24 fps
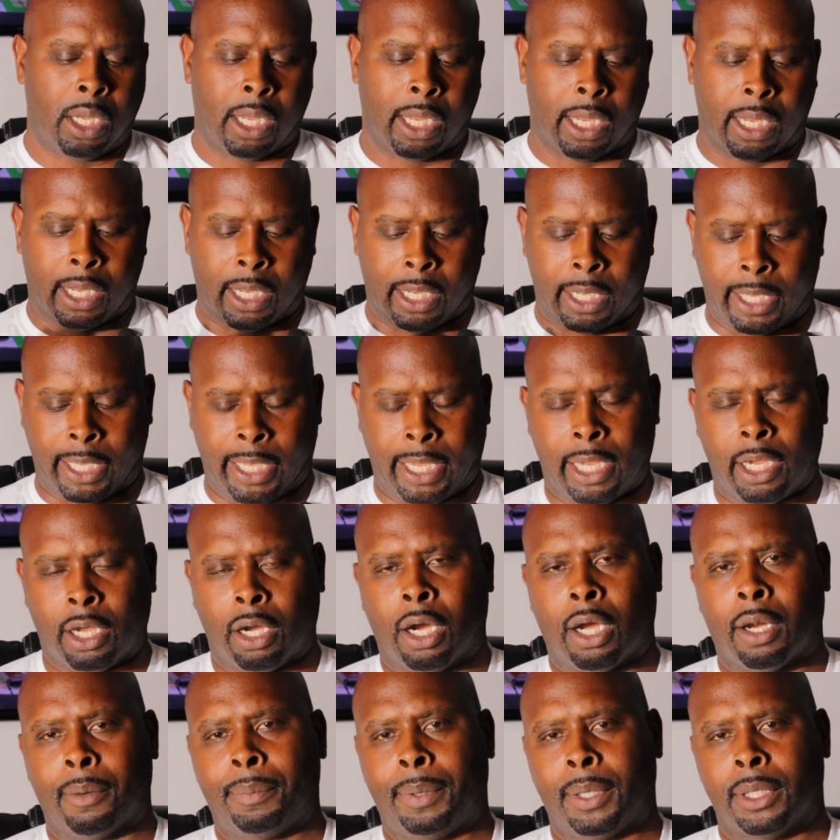
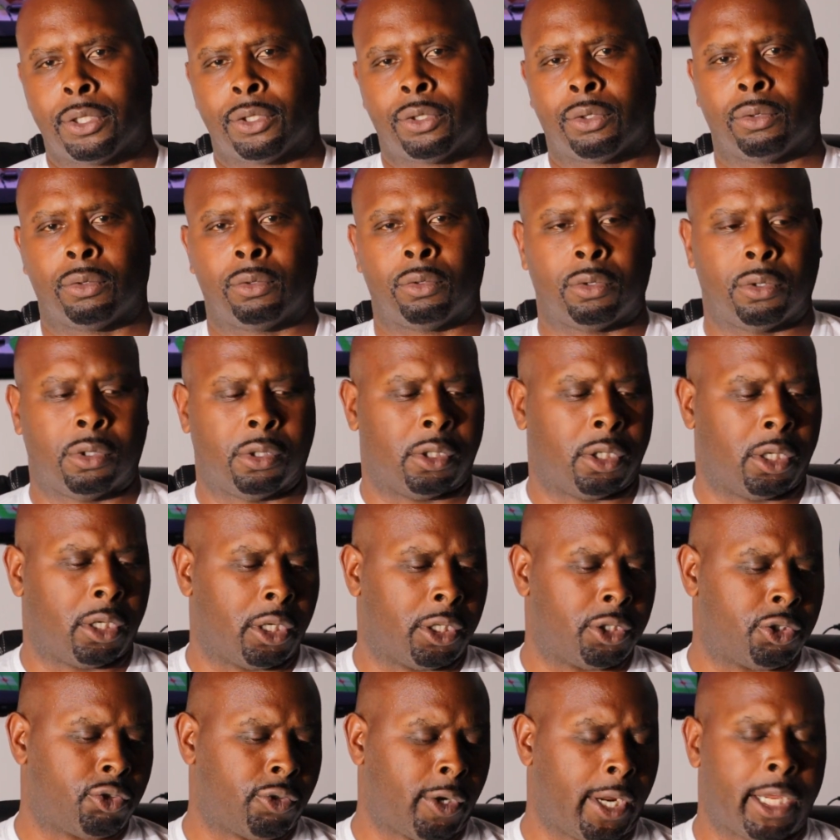AR pistol or
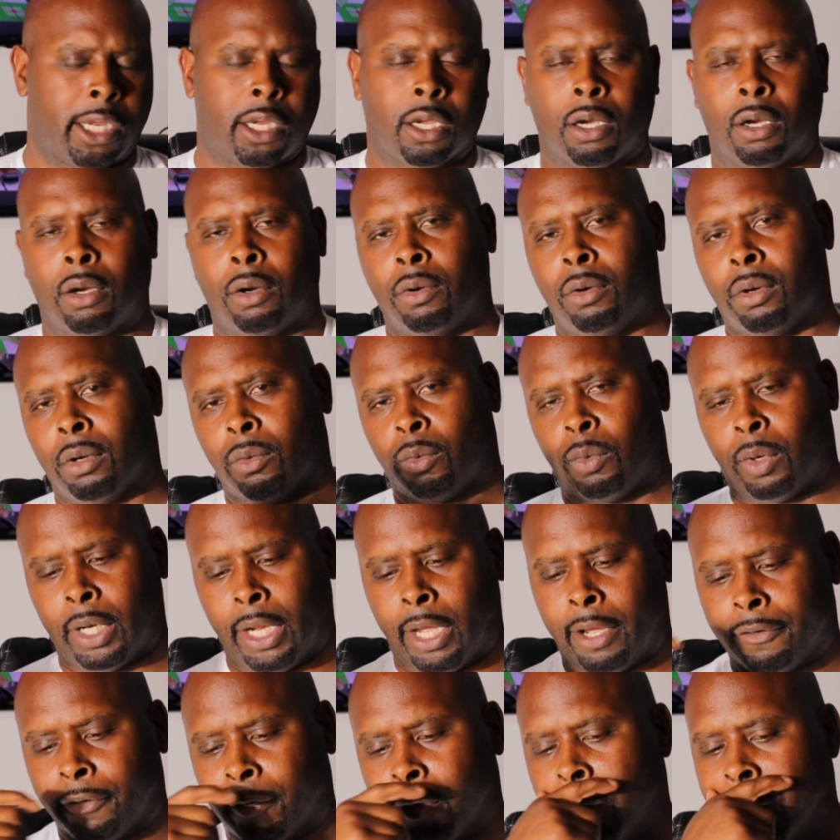a Draco or
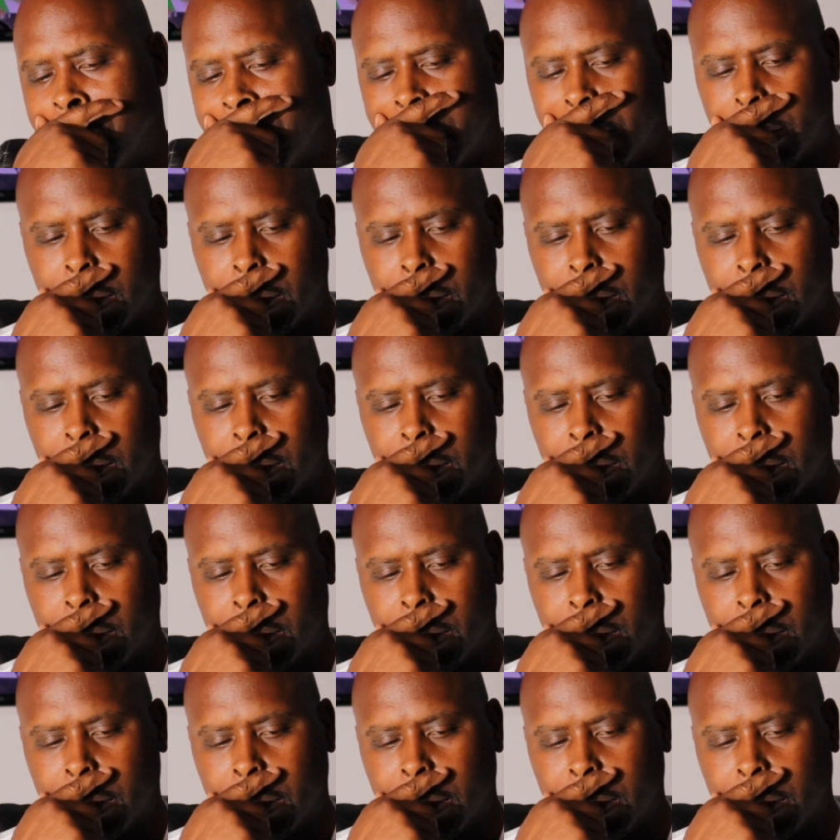whatever?